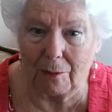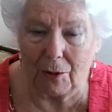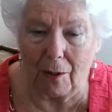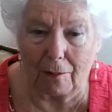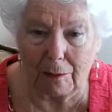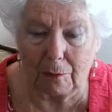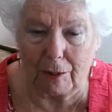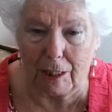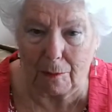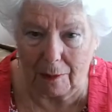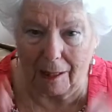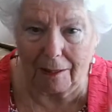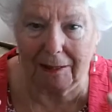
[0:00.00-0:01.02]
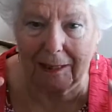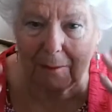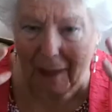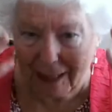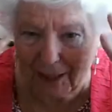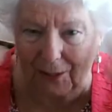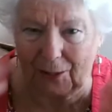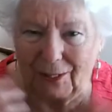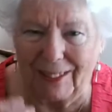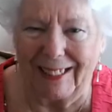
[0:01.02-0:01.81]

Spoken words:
You have to put these plastic masks on.